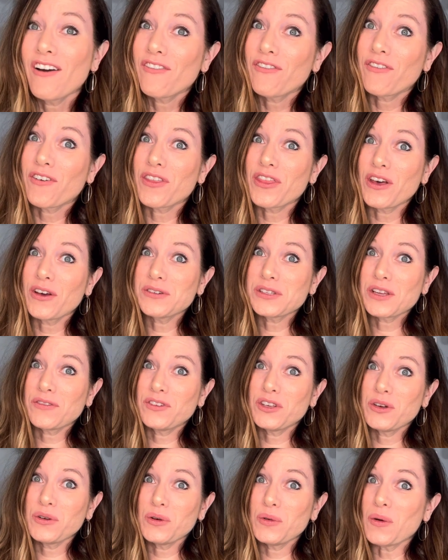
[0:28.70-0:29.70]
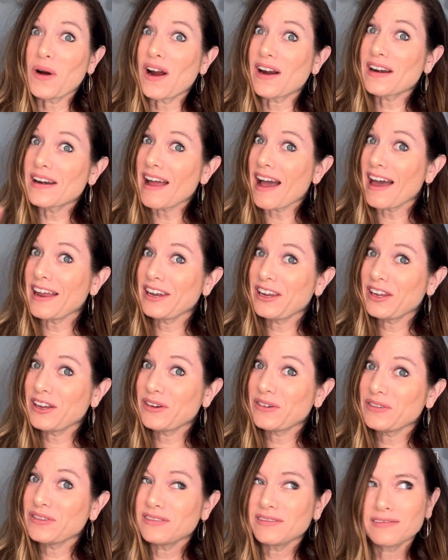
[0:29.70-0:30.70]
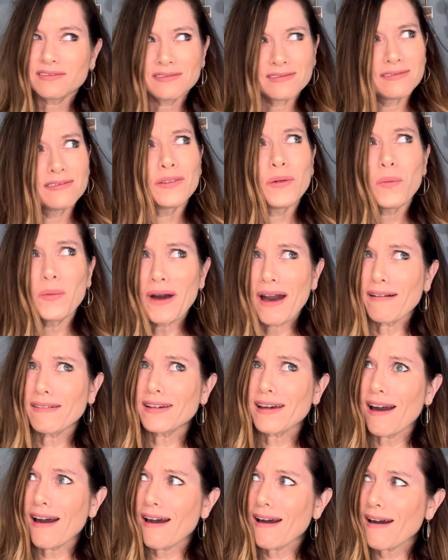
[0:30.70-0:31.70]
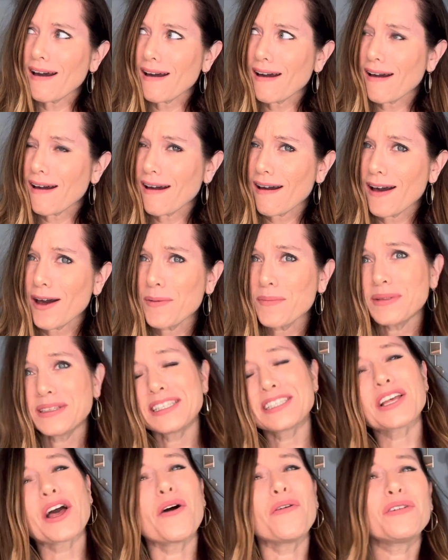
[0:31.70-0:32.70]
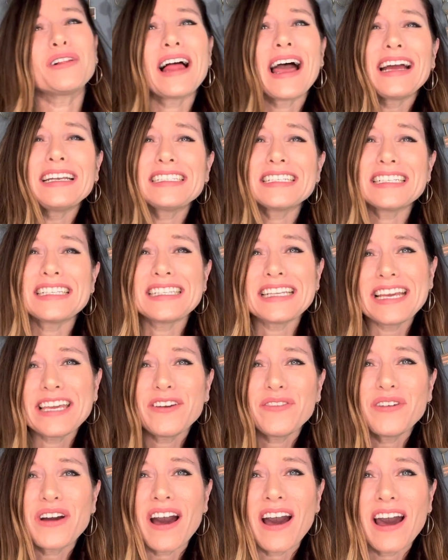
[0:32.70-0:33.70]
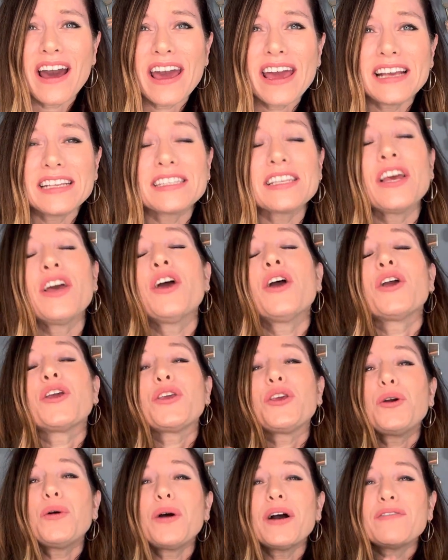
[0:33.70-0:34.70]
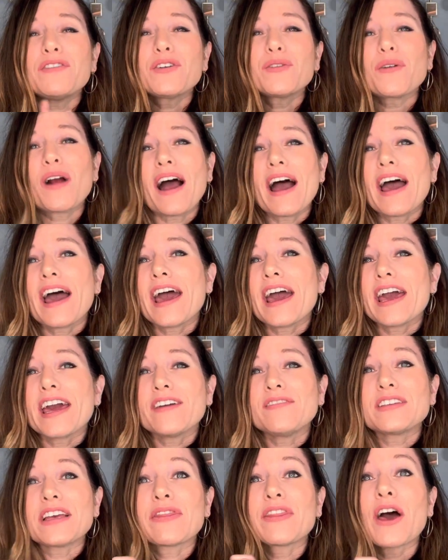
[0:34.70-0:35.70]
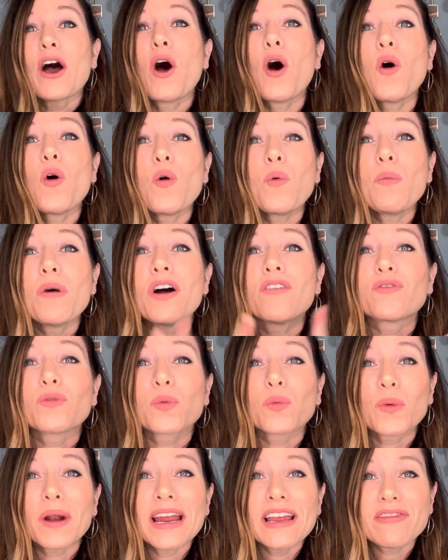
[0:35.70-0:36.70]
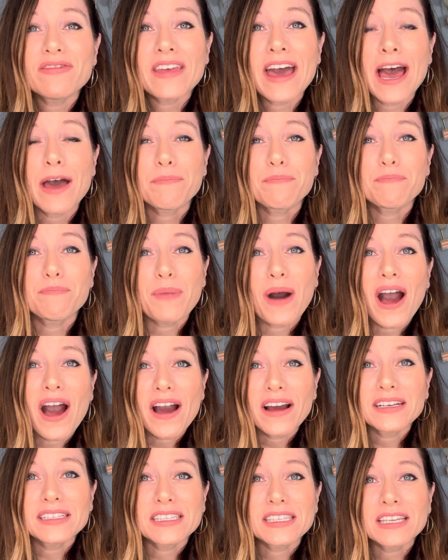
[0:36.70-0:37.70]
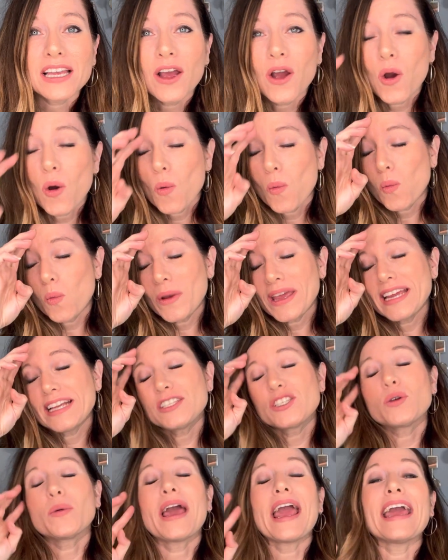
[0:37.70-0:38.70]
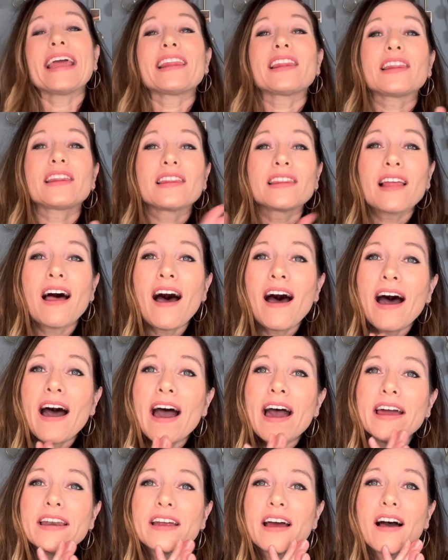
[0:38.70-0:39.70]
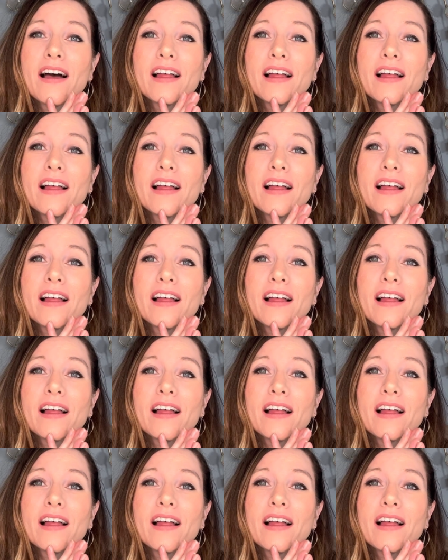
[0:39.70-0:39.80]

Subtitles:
For those of you who are not new, welcome. So glad to see you guys. You have arrived at the home of Rate That Box. We do a lot